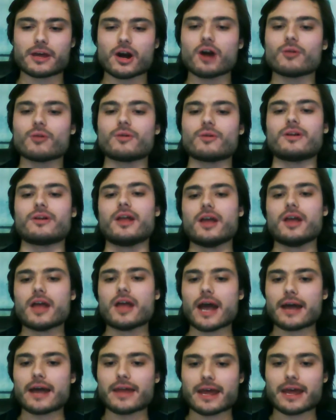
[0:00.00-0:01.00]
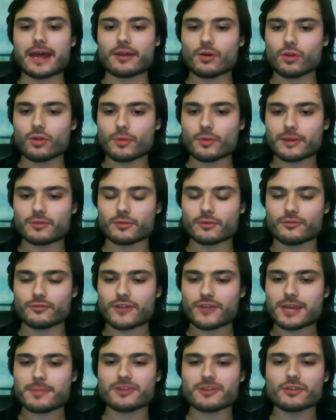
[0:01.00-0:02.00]
Oh, and all the rest with
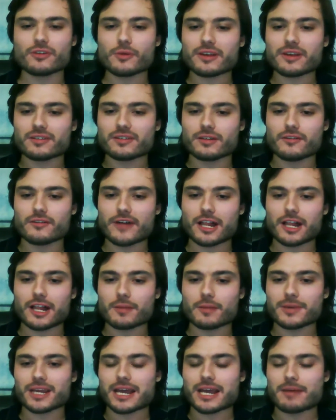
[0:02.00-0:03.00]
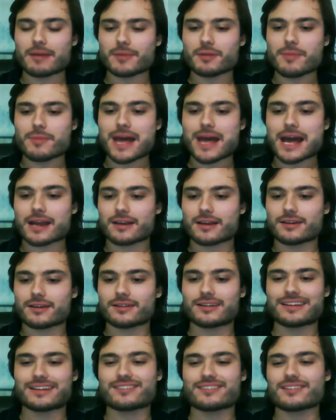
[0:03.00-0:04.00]
Veep is Arrested Development coming back?
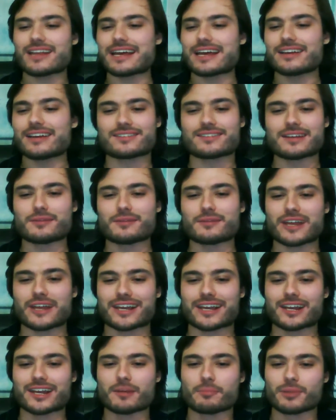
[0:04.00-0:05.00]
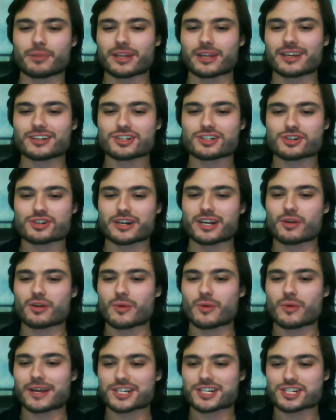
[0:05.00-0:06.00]
That's like seems like an obligatory
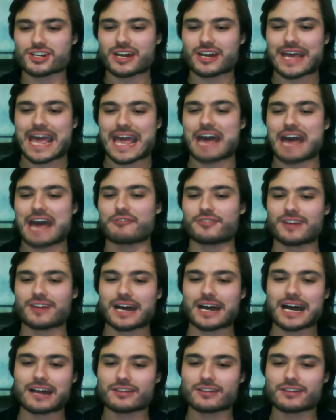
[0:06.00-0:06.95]
question I have to no.